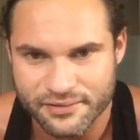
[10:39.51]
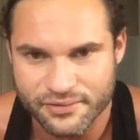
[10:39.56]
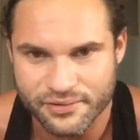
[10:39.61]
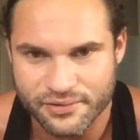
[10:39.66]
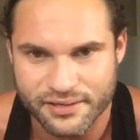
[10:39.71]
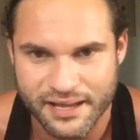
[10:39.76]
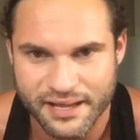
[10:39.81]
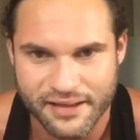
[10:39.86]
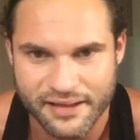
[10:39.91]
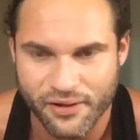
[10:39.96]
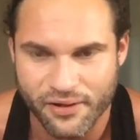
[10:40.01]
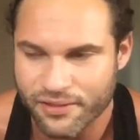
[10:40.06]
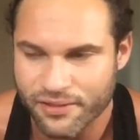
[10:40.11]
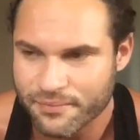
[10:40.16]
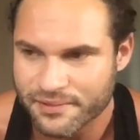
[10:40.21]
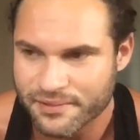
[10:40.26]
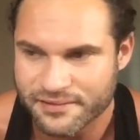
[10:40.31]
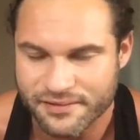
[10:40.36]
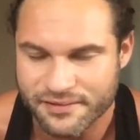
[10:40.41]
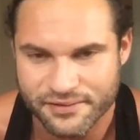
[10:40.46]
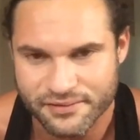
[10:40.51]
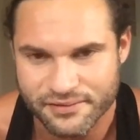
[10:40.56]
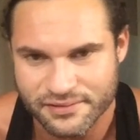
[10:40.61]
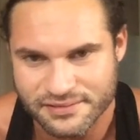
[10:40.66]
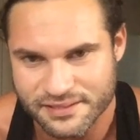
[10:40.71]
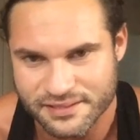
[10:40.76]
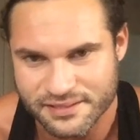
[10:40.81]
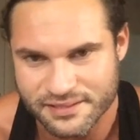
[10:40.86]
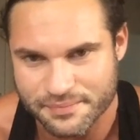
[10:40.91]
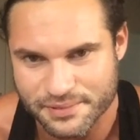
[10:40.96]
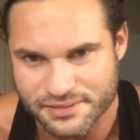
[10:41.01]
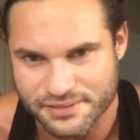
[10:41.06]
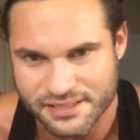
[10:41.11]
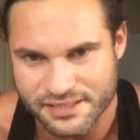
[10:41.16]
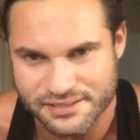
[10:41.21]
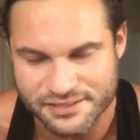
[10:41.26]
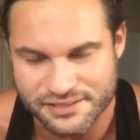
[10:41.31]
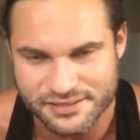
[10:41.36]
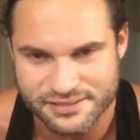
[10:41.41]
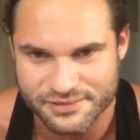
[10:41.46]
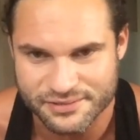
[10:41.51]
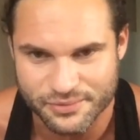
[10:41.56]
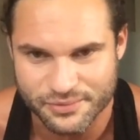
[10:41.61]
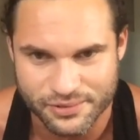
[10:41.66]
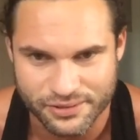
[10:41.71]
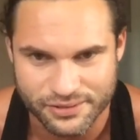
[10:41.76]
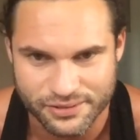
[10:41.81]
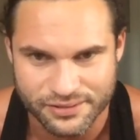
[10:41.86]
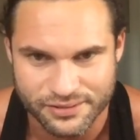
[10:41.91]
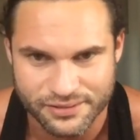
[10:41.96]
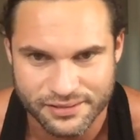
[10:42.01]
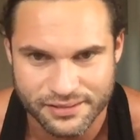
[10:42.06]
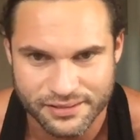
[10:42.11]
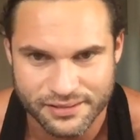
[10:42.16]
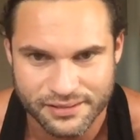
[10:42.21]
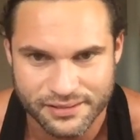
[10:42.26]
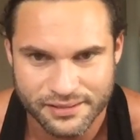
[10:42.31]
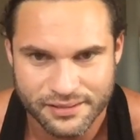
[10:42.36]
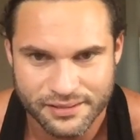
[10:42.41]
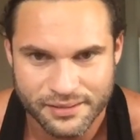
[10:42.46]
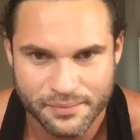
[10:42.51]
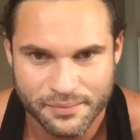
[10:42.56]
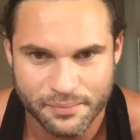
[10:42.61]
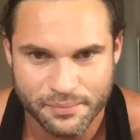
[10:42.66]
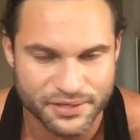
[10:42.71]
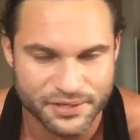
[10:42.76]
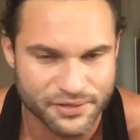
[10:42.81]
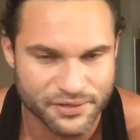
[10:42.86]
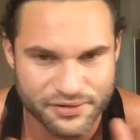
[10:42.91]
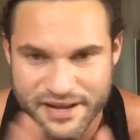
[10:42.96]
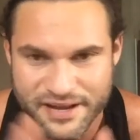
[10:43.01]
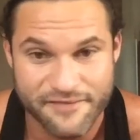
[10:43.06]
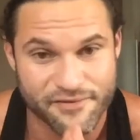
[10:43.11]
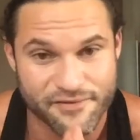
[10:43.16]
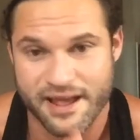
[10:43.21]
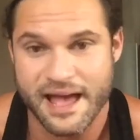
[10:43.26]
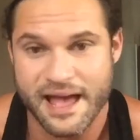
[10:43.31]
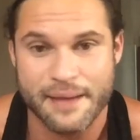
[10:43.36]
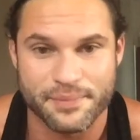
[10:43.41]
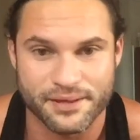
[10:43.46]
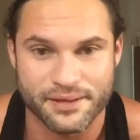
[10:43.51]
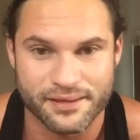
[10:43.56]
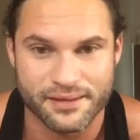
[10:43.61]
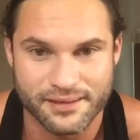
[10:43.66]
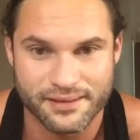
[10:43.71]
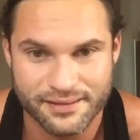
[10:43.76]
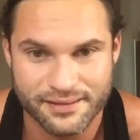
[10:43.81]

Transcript: You could have all the materialistic possessions in the world, but you're never happy.